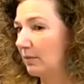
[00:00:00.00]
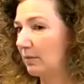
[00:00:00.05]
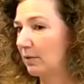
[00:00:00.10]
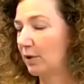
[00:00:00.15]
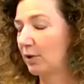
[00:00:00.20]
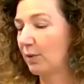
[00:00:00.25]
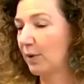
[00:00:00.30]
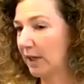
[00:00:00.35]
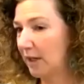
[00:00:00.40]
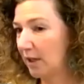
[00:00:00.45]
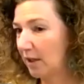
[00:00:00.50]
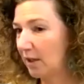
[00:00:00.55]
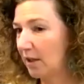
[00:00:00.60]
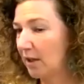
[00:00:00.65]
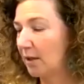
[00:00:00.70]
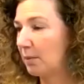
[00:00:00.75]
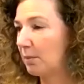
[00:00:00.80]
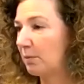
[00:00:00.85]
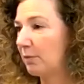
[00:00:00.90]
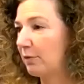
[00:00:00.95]

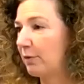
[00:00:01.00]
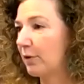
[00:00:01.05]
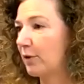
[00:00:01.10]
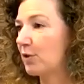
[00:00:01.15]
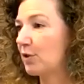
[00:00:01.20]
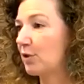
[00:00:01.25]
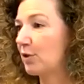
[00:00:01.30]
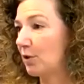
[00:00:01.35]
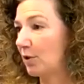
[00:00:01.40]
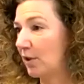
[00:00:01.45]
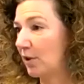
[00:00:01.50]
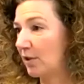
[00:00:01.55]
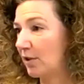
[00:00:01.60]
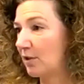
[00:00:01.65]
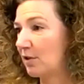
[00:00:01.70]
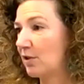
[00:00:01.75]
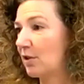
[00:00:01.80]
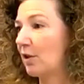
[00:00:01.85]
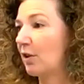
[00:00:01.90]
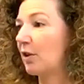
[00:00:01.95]
curriculum for
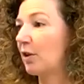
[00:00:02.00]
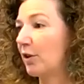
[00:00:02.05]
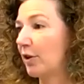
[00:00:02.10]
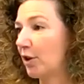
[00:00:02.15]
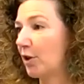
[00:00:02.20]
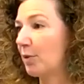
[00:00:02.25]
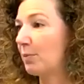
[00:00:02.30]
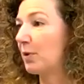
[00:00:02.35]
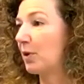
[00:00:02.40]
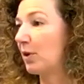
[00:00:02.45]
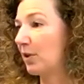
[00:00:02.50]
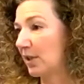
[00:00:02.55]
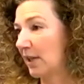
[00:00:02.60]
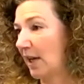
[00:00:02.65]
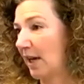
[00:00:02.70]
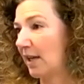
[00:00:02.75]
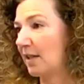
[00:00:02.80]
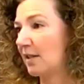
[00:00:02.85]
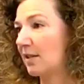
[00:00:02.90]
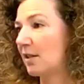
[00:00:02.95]
students to learn computer
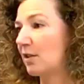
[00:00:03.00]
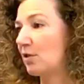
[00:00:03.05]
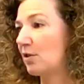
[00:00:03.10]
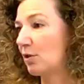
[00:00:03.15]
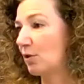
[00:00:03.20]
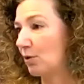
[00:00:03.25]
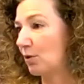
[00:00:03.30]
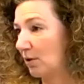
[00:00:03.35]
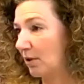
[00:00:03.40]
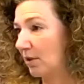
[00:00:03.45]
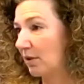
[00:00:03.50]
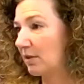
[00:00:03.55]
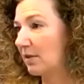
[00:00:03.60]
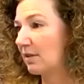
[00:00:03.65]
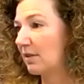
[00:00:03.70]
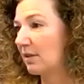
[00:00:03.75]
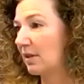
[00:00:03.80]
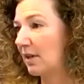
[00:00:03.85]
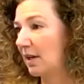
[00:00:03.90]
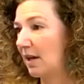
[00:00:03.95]
science in
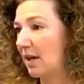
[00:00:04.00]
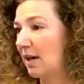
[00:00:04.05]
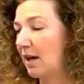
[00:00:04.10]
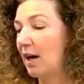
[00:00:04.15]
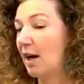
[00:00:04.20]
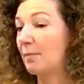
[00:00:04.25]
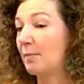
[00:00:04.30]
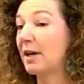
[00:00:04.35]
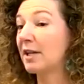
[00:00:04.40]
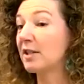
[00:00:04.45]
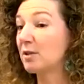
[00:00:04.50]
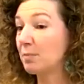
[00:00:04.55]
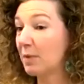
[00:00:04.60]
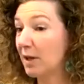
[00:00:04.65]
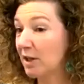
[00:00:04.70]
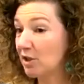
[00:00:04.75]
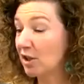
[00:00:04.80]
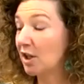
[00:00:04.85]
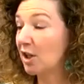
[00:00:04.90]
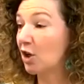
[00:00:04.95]
schools.
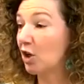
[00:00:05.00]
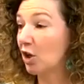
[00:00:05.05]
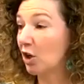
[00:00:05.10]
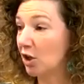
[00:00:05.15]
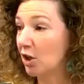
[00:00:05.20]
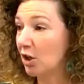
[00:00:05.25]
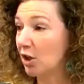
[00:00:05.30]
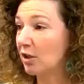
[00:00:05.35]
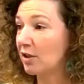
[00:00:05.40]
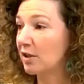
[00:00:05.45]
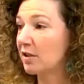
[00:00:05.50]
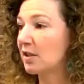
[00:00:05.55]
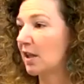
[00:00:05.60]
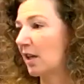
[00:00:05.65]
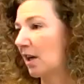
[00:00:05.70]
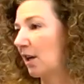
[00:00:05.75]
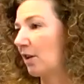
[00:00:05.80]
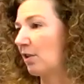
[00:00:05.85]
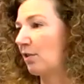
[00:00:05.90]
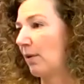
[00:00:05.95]
Especially girls
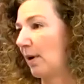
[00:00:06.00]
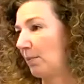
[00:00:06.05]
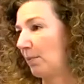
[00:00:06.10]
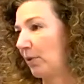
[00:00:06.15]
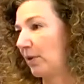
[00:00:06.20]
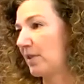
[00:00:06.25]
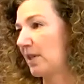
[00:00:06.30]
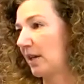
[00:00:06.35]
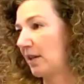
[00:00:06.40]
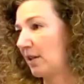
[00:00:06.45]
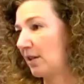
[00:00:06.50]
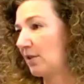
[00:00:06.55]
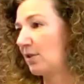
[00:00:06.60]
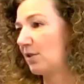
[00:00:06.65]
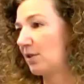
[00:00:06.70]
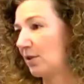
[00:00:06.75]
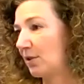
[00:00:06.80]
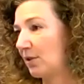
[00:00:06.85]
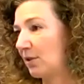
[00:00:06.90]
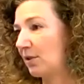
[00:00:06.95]
and underrepresented
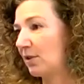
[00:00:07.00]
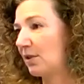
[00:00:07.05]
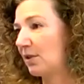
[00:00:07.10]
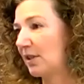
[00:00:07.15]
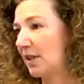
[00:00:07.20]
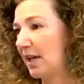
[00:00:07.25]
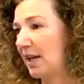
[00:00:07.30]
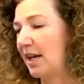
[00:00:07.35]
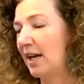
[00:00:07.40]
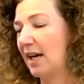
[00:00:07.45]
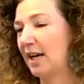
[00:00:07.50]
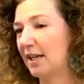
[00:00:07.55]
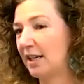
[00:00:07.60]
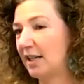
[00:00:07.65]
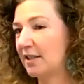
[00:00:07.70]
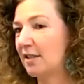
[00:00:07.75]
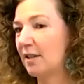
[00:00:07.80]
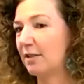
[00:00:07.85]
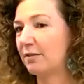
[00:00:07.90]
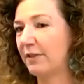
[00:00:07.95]
students. And
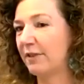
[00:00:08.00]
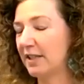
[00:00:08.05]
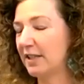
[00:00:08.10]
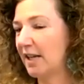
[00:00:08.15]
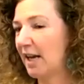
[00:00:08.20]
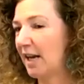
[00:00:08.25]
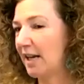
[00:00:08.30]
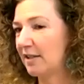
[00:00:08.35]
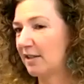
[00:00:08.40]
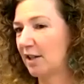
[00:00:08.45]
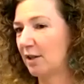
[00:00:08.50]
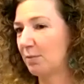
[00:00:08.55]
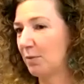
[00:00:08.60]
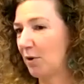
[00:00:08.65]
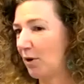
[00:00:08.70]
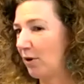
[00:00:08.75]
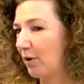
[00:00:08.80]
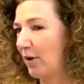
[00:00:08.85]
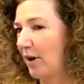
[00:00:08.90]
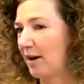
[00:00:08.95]
it's a fantastic
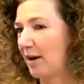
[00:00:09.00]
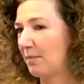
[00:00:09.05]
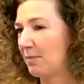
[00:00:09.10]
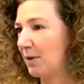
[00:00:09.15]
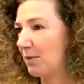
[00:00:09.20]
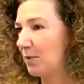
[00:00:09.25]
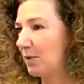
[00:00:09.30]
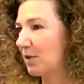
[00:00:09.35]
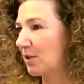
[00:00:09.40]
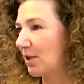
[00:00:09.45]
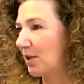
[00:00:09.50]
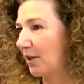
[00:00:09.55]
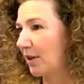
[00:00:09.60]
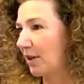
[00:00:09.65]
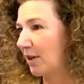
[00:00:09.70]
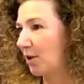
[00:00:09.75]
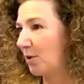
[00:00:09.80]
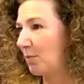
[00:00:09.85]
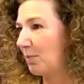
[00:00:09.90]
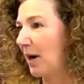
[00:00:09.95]
program that was
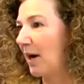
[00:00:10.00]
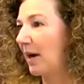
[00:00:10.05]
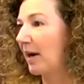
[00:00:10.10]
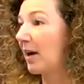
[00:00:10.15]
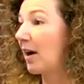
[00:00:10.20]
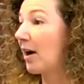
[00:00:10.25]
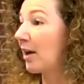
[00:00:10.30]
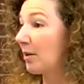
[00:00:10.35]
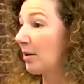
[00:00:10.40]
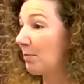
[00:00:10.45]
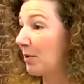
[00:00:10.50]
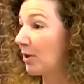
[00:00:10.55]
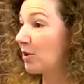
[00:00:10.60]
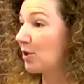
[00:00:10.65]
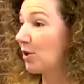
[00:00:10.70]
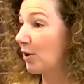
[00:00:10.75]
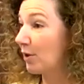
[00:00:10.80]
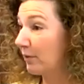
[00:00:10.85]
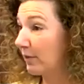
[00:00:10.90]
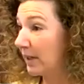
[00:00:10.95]
started by Hadi
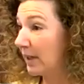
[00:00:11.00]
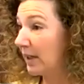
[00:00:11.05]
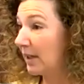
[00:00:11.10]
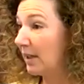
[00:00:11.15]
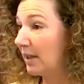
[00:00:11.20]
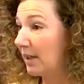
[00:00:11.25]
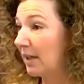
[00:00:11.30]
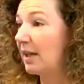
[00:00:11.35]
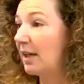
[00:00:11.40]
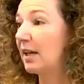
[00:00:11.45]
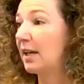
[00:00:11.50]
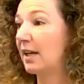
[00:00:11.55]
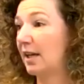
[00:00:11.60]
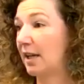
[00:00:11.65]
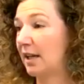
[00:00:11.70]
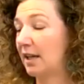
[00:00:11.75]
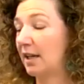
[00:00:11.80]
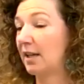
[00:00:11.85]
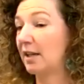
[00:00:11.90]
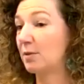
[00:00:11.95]
Partovi
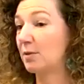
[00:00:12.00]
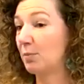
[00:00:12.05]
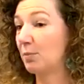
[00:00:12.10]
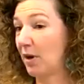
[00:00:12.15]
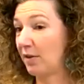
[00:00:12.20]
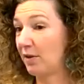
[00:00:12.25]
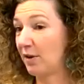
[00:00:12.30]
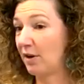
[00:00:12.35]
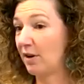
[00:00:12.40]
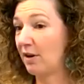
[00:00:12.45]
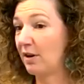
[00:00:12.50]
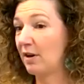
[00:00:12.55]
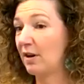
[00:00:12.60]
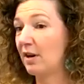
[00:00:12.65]
and his brother.